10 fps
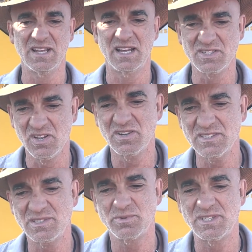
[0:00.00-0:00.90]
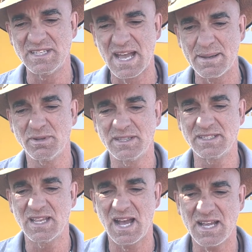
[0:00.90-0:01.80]
as long as it was
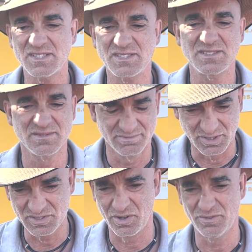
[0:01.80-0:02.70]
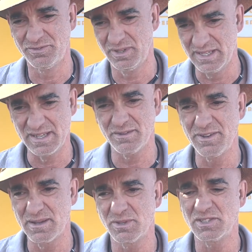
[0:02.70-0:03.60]
enabling us, myself and our
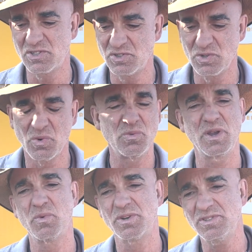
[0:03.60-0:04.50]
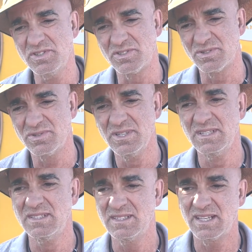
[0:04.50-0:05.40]
family, to do what we wanted to do
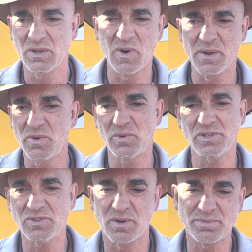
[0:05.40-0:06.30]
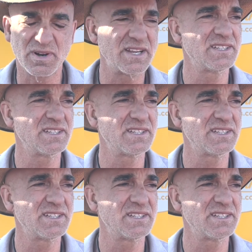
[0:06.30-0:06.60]
and the way we wanted to operate.